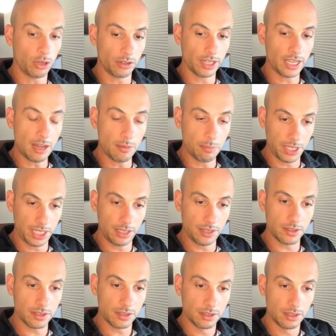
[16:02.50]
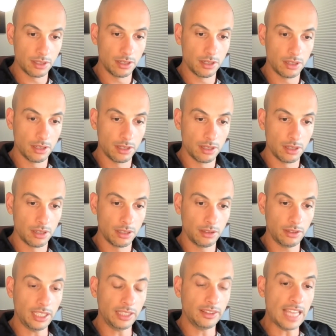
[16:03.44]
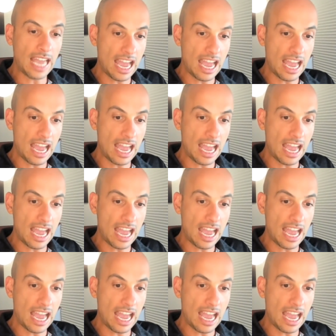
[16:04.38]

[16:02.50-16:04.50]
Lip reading: companies that